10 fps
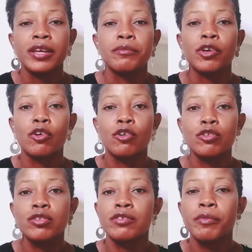
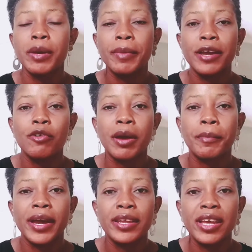Because remember, you are
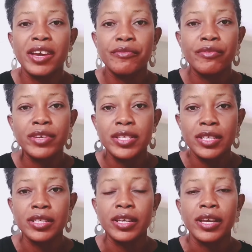buying
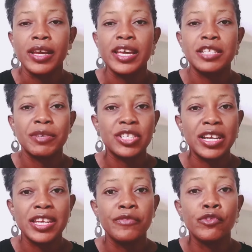everything,
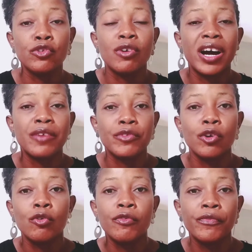especially if you don't have
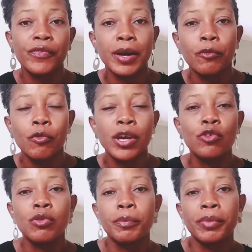your own farm where
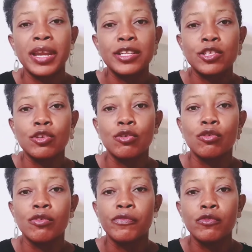you plant
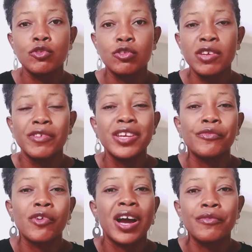your food. Even
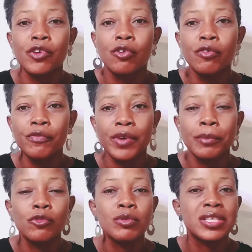if you have your own
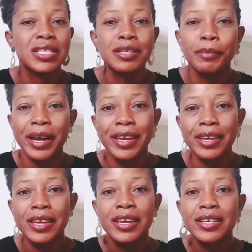farm, you will still
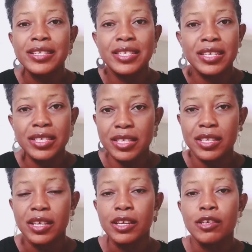buy things.
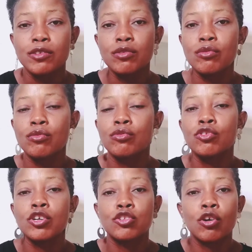So
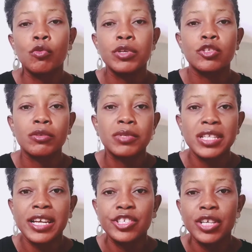just come with
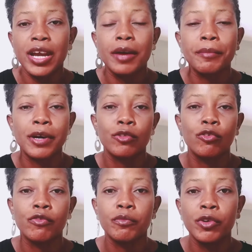substantial amount
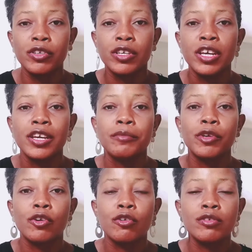of money,
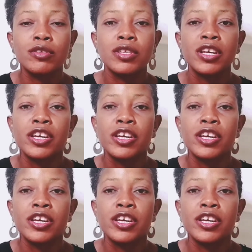because